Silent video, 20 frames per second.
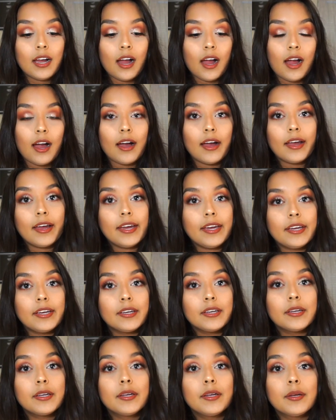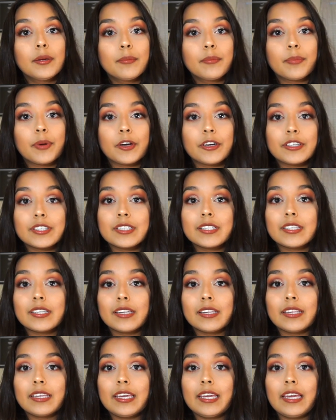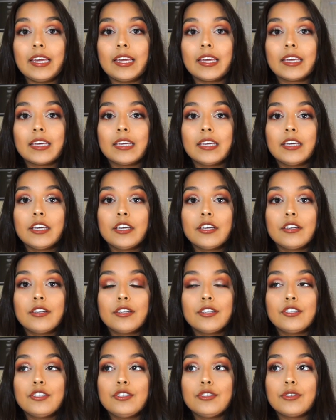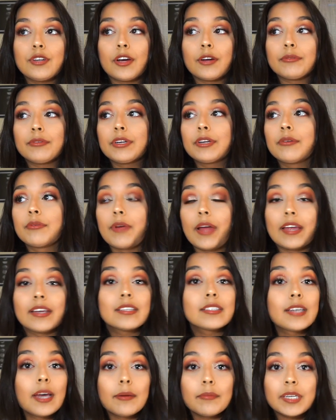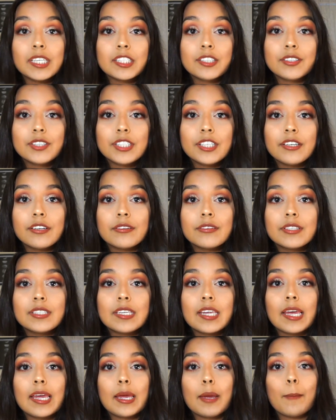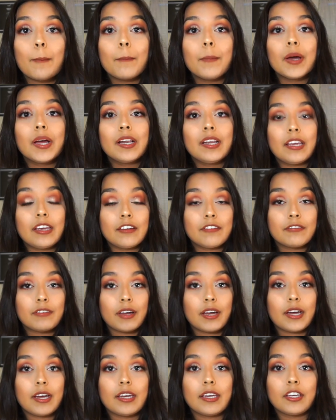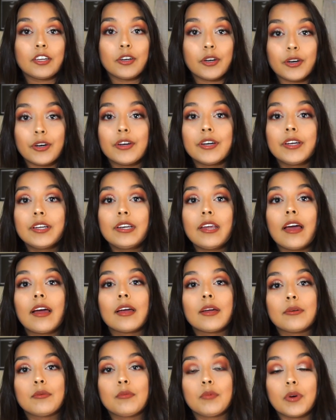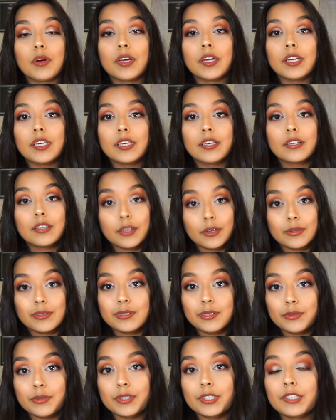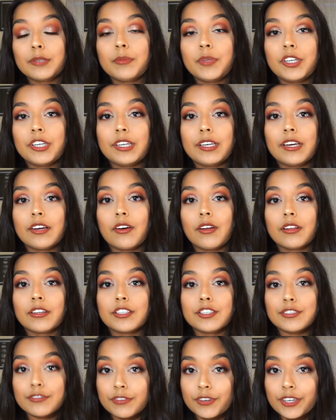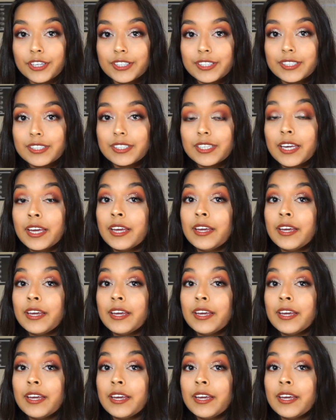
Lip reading: I personally do not regret coming to Chico State, but if I could, I would go to a community college first